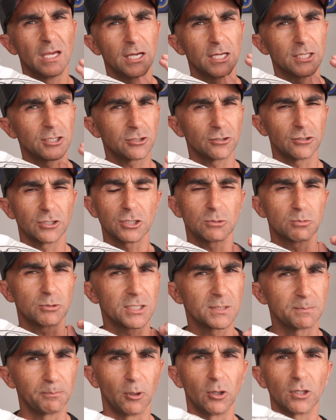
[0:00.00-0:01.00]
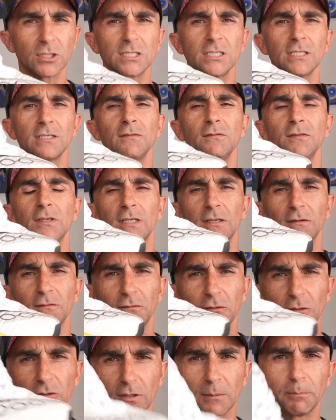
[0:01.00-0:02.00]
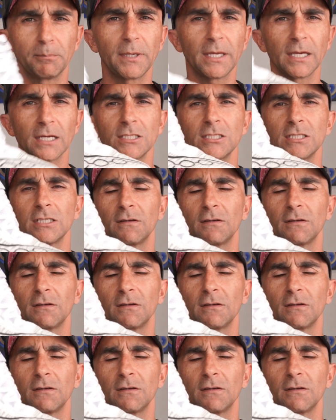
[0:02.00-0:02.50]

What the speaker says: it turns responsive, you can feel the bounce,